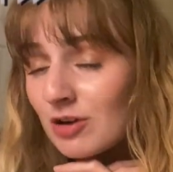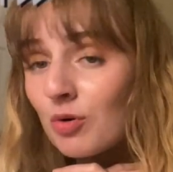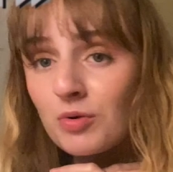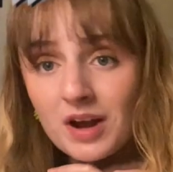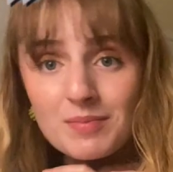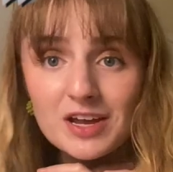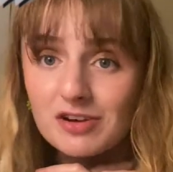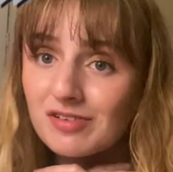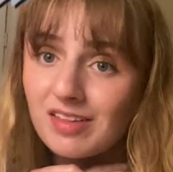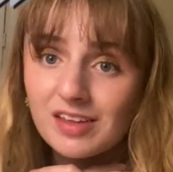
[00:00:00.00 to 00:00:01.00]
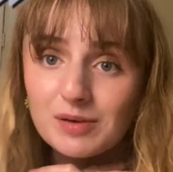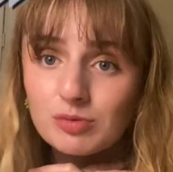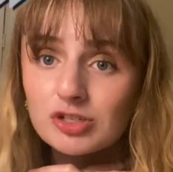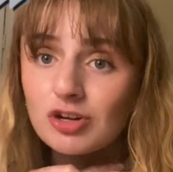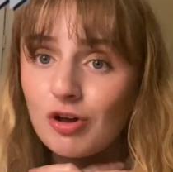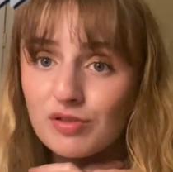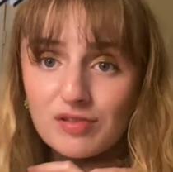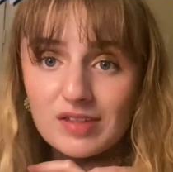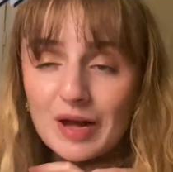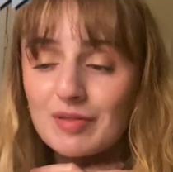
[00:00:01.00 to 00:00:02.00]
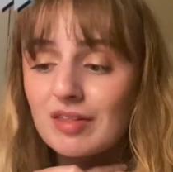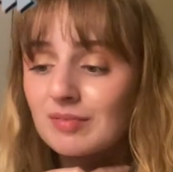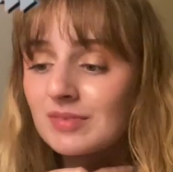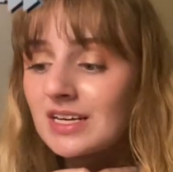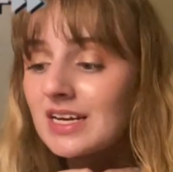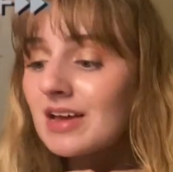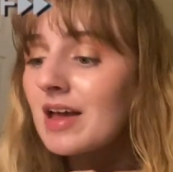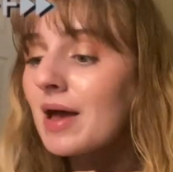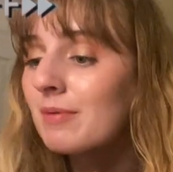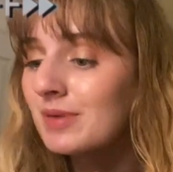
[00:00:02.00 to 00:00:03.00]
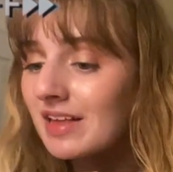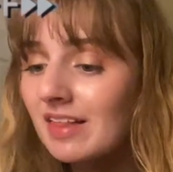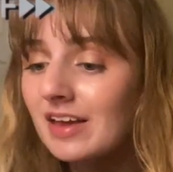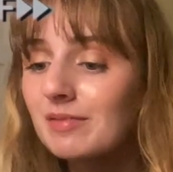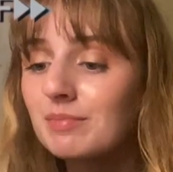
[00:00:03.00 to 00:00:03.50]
Or I may go to sleep, which also sounds amazing.